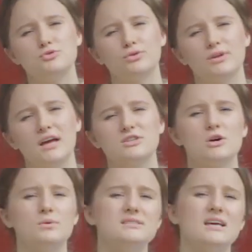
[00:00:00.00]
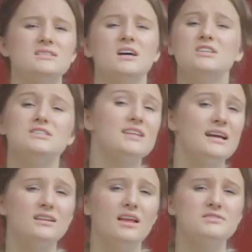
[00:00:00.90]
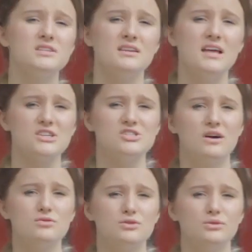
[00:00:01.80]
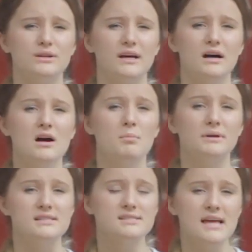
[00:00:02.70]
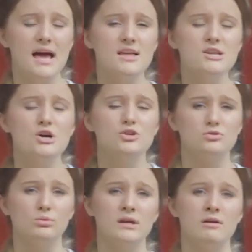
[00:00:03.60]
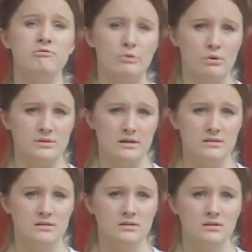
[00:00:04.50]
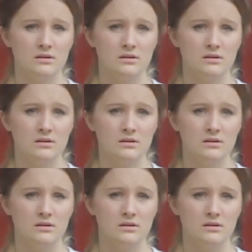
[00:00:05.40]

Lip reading: Julia. And Zoe says, just take the left at the next shell, Julia. But instead, Julia floors it.